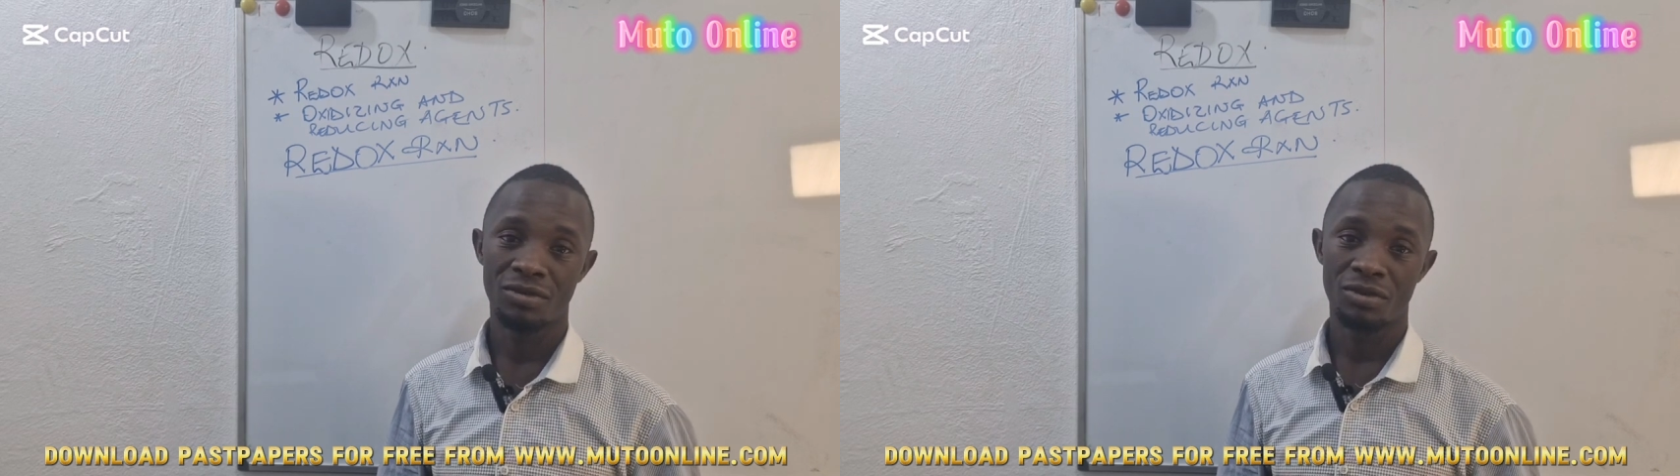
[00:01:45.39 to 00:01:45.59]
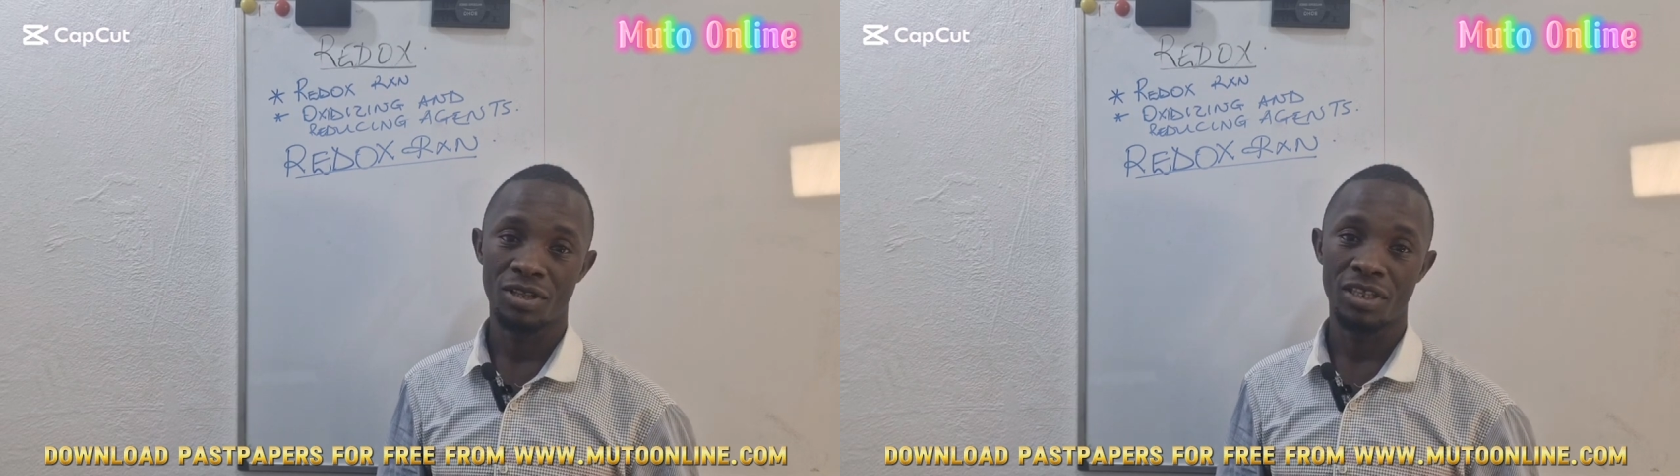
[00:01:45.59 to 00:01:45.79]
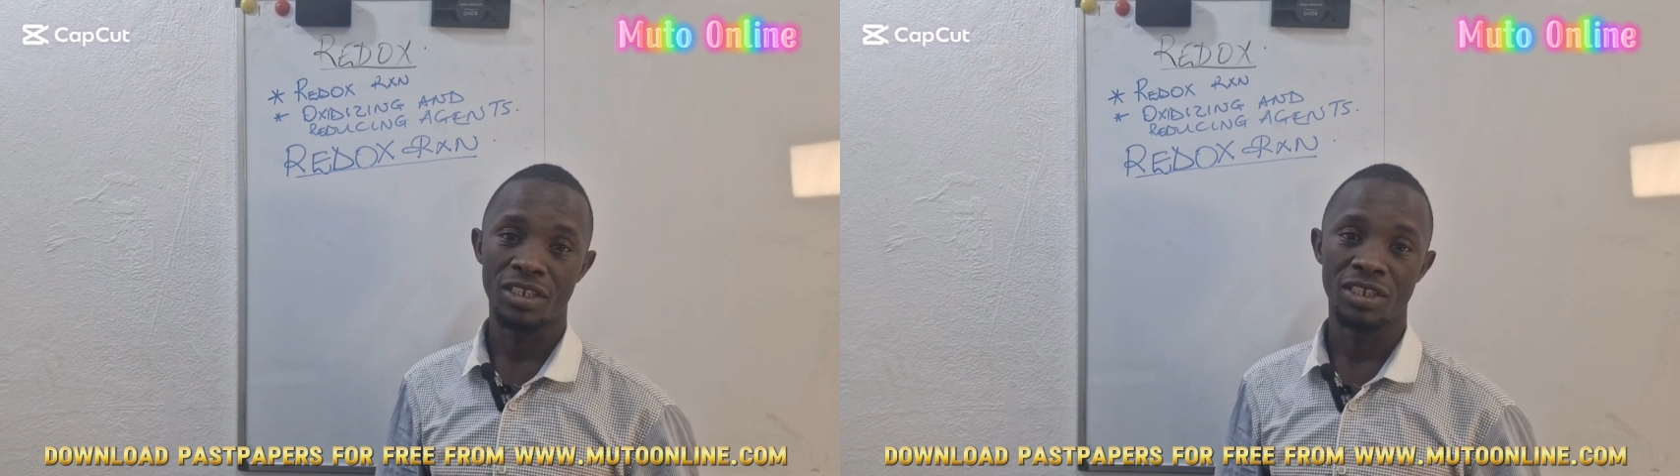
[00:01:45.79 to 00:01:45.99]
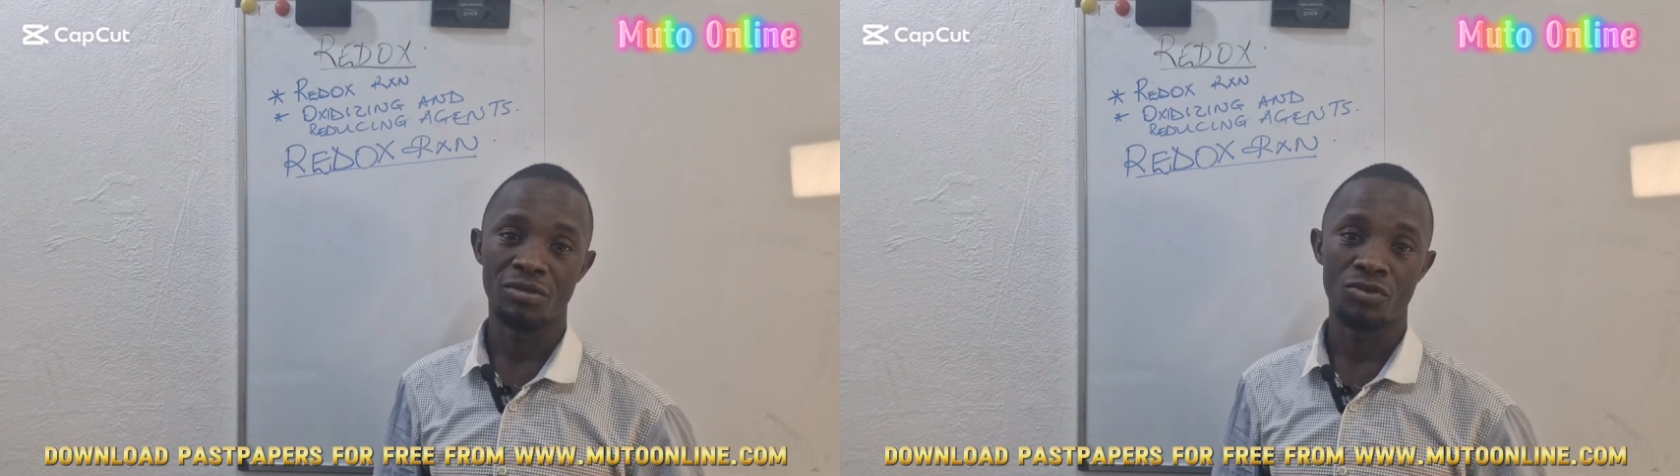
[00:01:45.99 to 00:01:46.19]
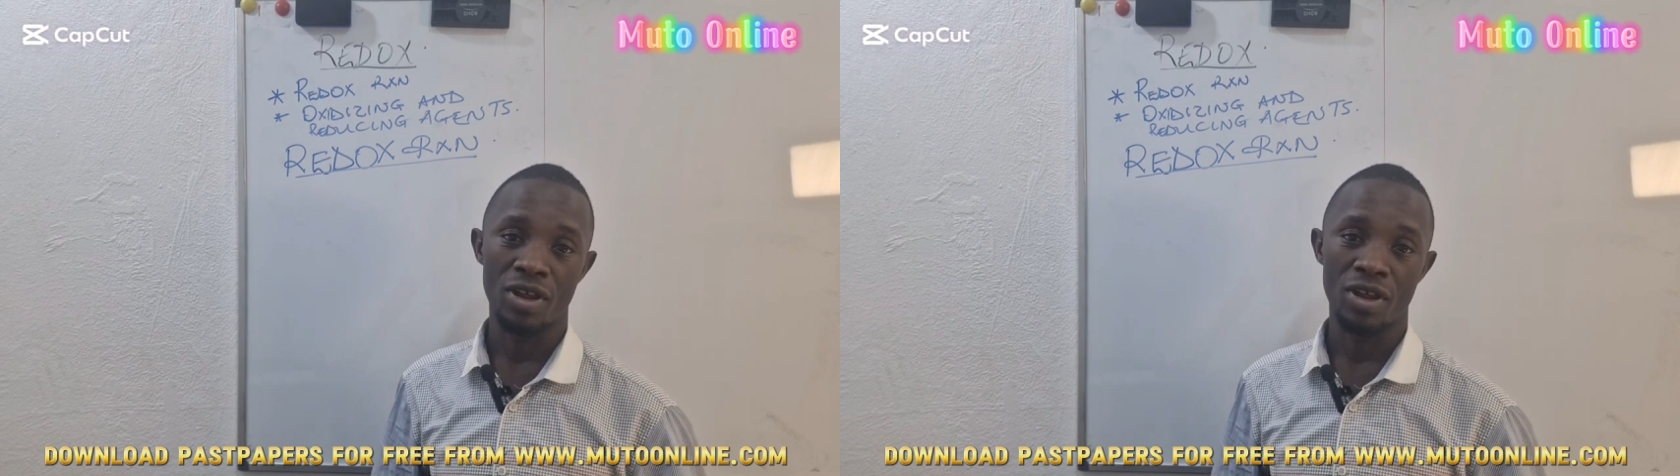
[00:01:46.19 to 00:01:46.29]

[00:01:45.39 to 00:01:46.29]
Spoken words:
within the same